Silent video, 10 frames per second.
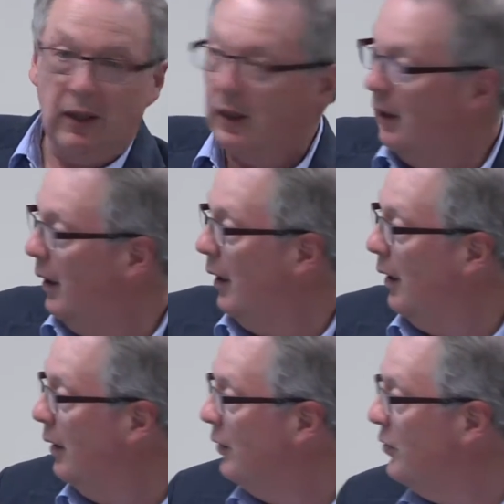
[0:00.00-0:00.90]

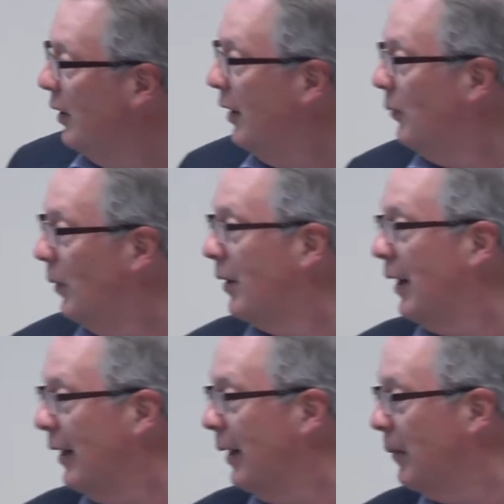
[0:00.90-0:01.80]
understand where
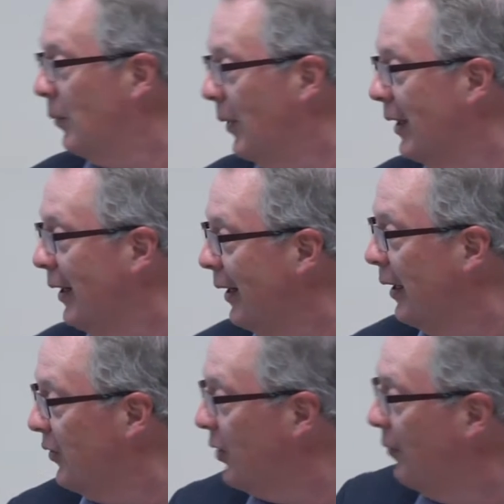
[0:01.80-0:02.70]
I am and when I am and so